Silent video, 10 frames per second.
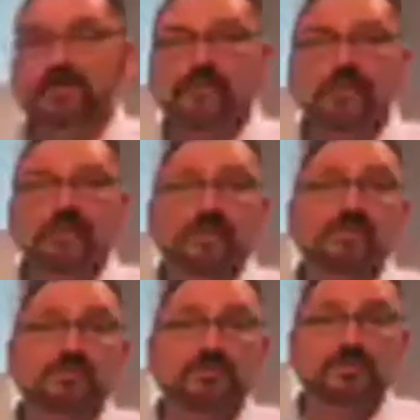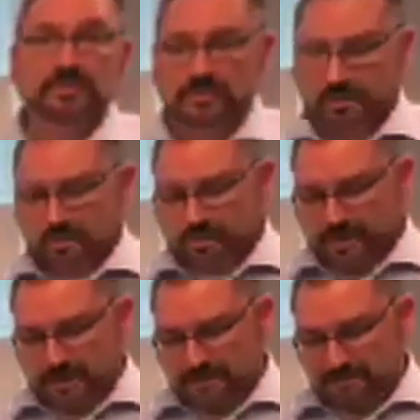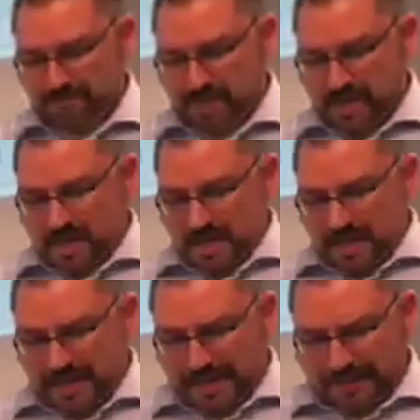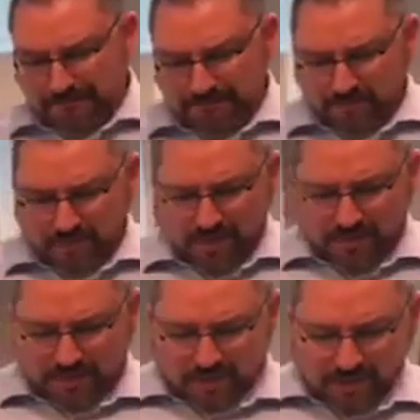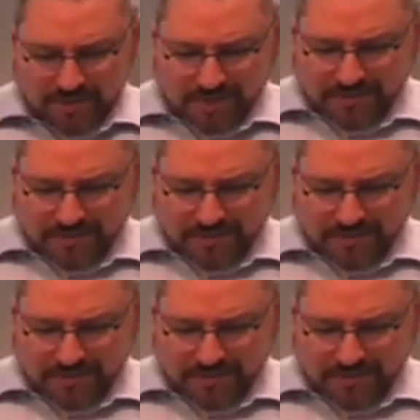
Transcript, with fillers: how they're being used to deceive. Uh, so it